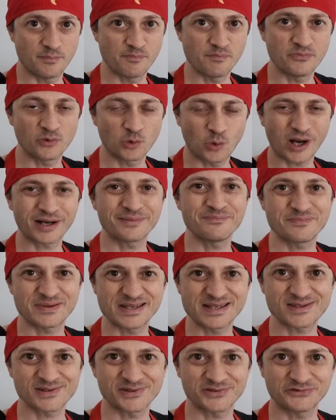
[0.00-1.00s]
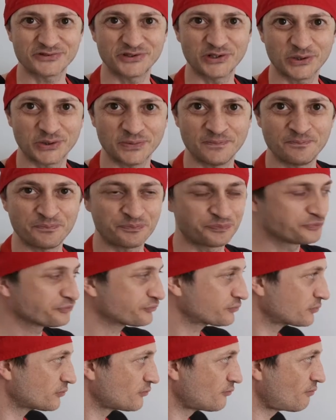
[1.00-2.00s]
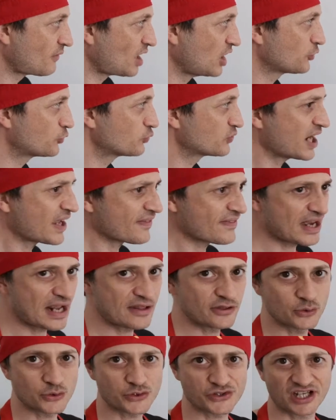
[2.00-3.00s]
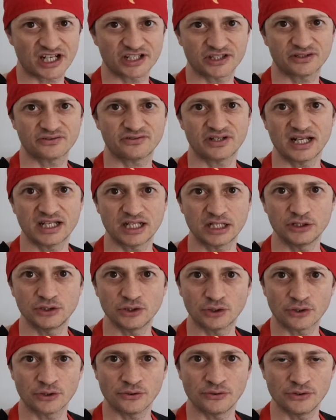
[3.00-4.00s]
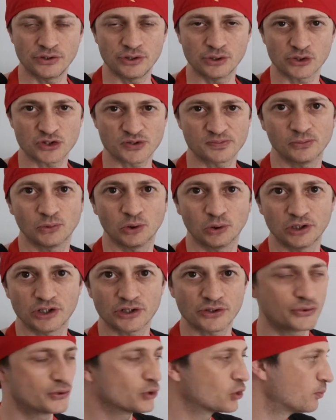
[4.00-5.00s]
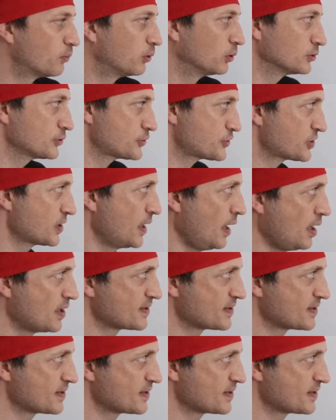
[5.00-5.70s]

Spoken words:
one piece of dough together and you start creating your smaller dough balls.